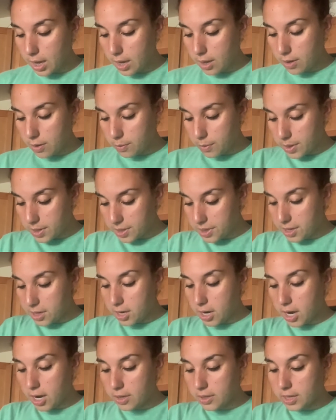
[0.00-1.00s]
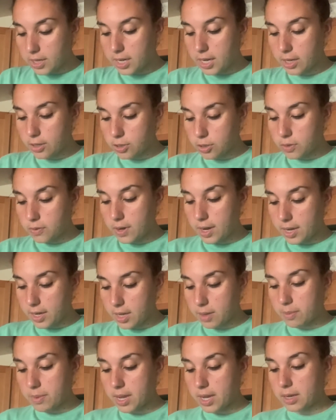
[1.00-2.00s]
With the garlic, I do
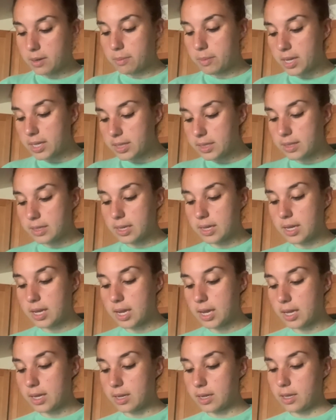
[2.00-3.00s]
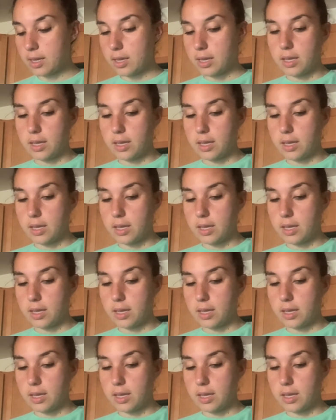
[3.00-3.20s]
recommend mincing it.